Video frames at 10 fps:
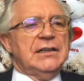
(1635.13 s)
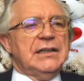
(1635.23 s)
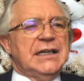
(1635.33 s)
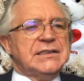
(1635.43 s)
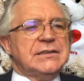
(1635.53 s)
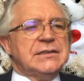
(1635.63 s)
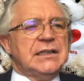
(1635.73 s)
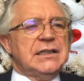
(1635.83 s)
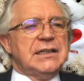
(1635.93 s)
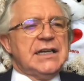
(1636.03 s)
That's
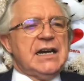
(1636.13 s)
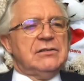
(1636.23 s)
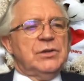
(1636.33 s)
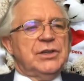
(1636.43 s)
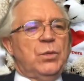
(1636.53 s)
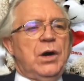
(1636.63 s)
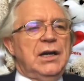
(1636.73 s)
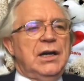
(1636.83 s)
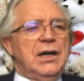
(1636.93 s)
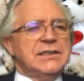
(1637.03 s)
Carol with a
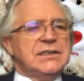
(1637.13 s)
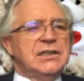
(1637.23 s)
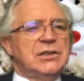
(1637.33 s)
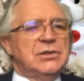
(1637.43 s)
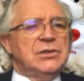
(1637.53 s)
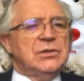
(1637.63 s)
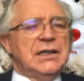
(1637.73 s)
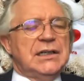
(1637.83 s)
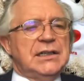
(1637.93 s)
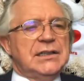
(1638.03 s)
Y. So
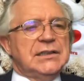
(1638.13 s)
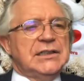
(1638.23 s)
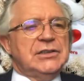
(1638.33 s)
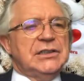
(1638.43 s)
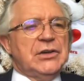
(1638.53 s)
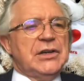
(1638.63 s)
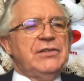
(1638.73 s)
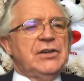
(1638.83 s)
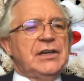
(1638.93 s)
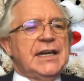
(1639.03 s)
if you
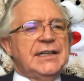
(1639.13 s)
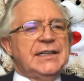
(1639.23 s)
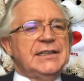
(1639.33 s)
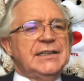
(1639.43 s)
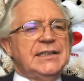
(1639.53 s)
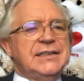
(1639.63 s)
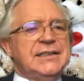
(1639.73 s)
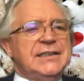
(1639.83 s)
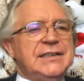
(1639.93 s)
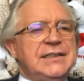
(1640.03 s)
can get it in
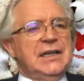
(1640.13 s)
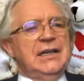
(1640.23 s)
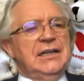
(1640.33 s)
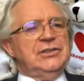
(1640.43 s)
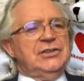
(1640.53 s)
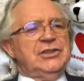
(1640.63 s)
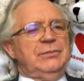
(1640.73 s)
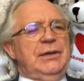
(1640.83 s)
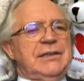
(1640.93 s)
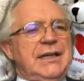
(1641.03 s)
Devon, you should be able to
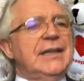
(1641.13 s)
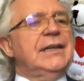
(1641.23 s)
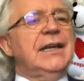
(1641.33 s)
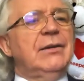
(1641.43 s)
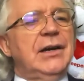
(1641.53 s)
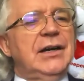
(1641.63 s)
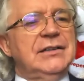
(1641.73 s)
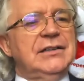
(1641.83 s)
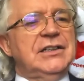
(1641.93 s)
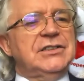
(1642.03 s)
get it anywhere.
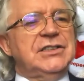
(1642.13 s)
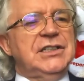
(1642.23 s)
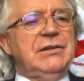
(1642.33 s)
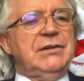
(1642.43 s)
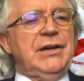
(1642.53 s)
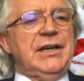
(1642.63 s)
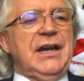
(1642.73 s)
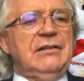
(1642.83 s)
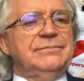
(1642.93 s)
Nice to see you anyway, Carol.